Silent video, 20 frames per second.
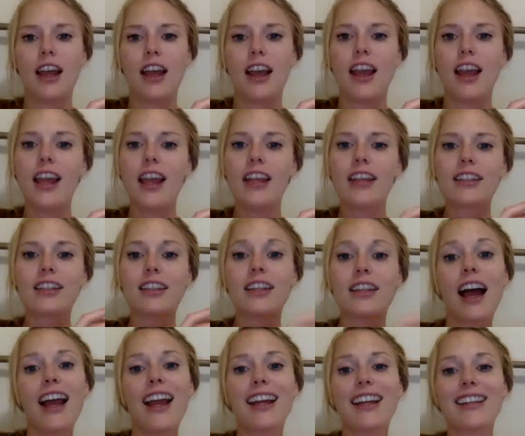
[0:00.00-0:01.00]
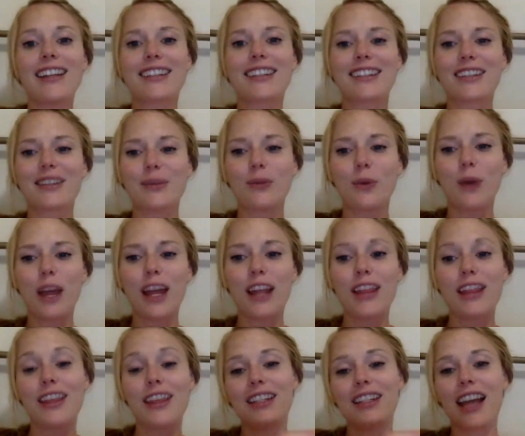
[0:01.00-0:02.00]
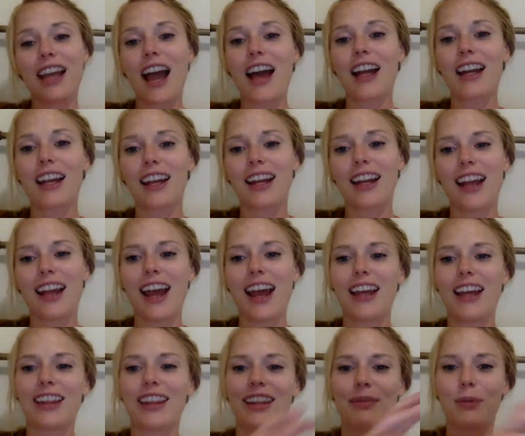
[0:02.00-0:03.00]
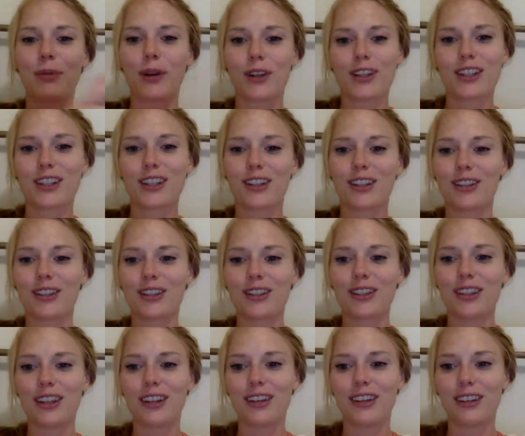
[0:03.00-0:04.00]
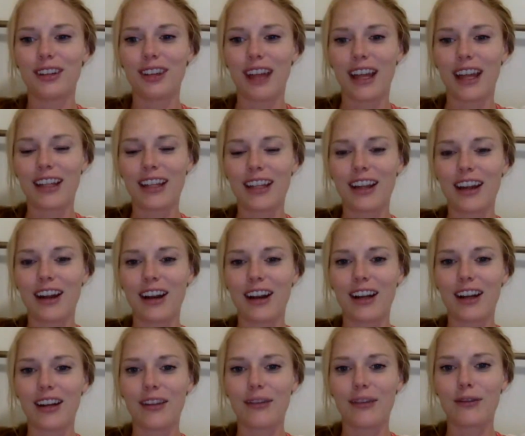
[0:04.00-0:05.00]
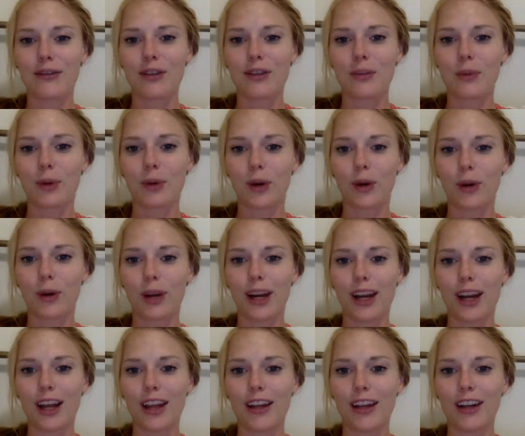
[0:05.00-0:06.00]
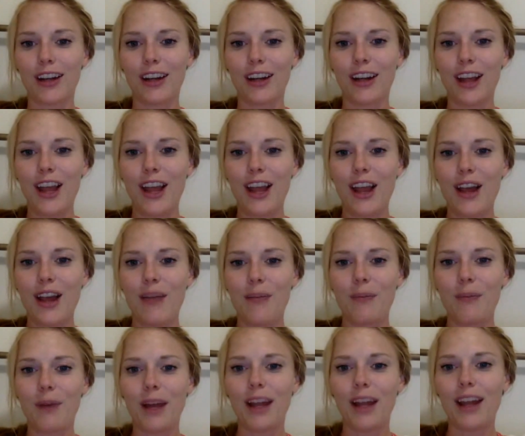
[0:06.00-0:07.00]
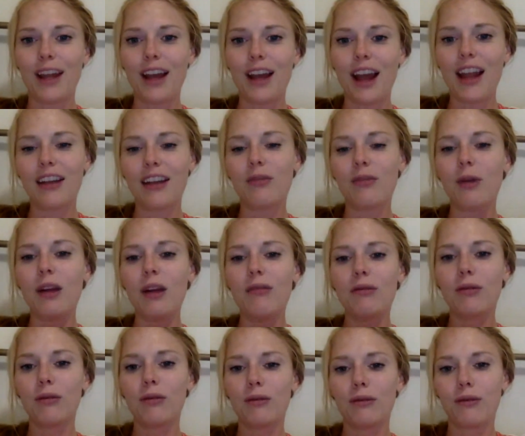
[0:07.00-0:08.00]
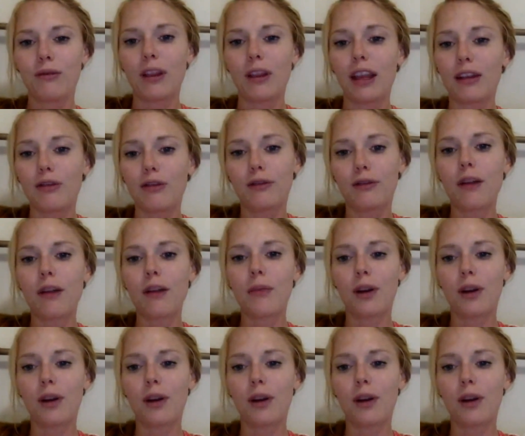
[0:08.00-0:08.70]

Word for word: it's nice when the data and the personal like narrative support one another mm-hmm. but i went like from